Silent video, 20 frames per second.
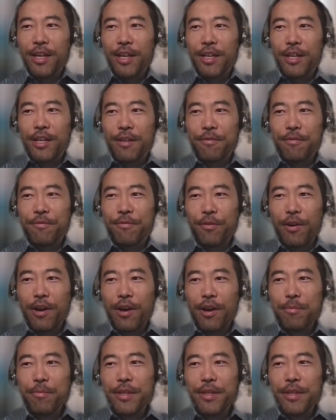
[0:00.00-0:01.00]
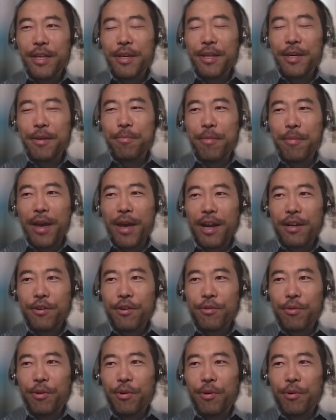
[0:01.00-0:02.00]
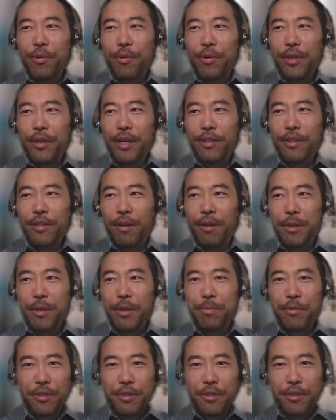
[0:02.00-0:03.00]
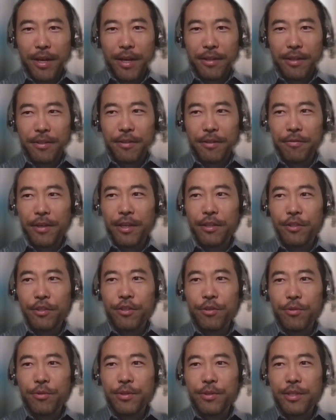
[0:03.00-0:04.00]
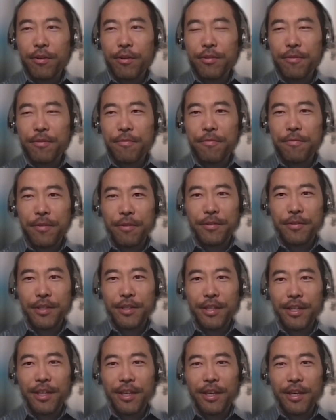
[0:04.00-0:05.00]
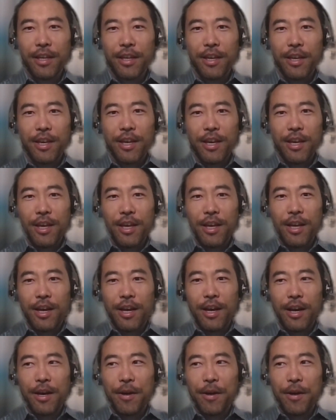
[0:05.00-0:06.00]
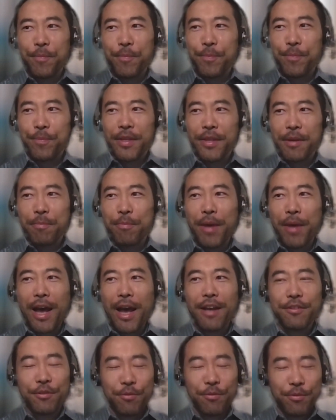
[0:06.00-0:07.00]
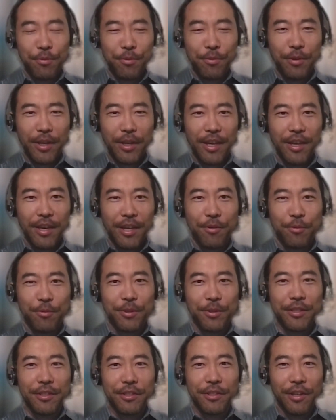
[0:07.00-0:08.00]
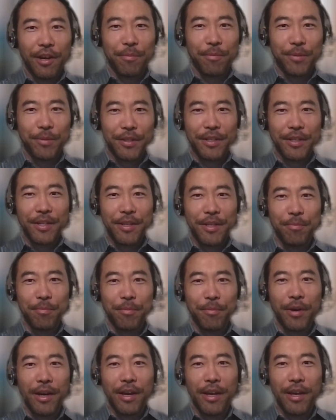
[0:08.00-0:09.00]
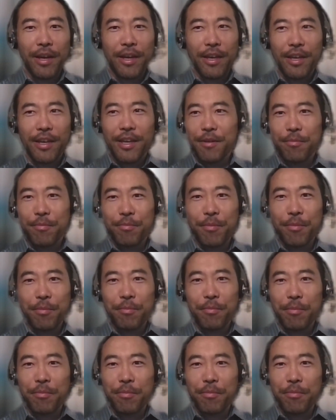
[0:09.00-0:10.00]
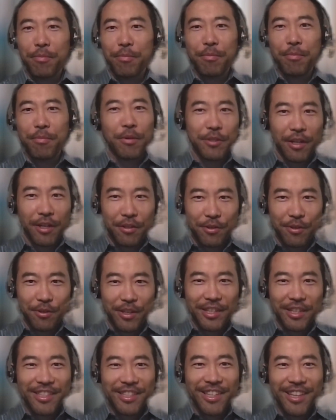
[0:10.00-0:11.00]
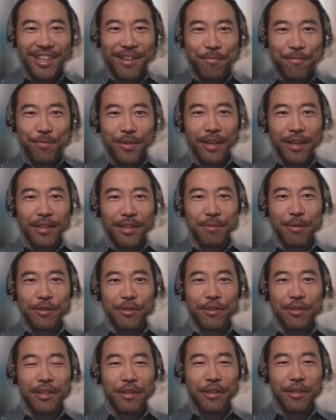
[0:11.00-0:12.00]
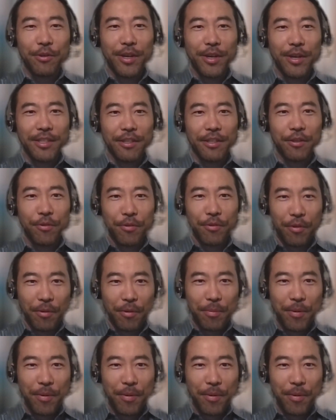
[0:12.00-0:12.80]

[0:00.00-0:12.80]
From the macroeconomic perspective, in 2015, Basel III was adopted by most countries, especially in the US and in Europe.